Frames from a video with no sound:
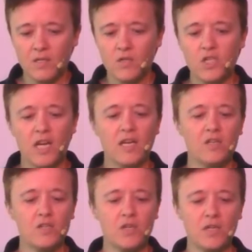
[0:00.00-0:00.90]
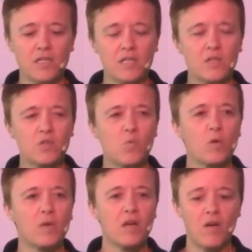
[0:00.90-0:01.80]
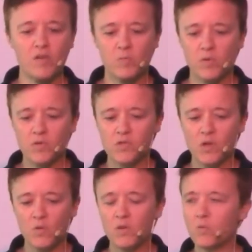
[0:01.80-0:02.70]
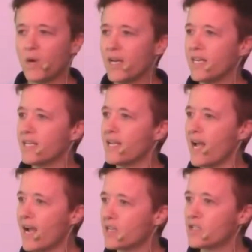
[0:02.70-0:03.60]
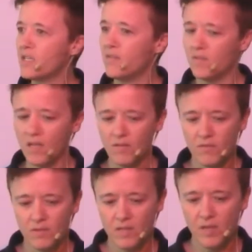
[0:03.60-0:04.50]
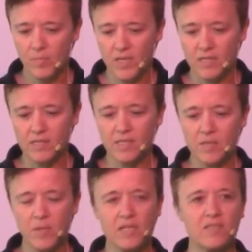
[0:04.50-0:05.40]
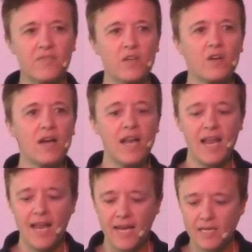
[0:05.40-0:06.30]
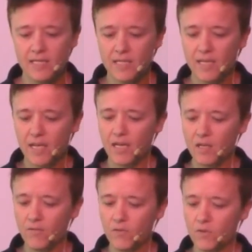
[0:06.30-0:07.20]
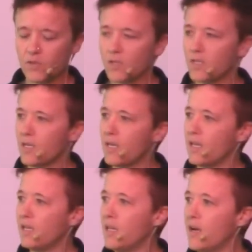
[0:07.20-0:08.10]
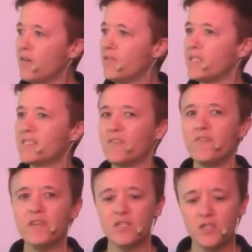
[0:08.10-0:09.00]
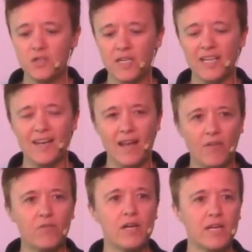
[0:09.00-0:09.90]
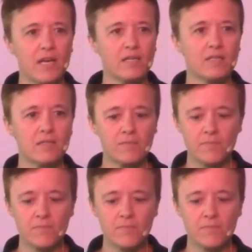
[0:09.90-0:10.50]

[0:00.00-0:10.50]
to change until it's warm and comfortable, so the radiant action of love and peace dissipates fear, hate, and confusion. Love is the victor in every case.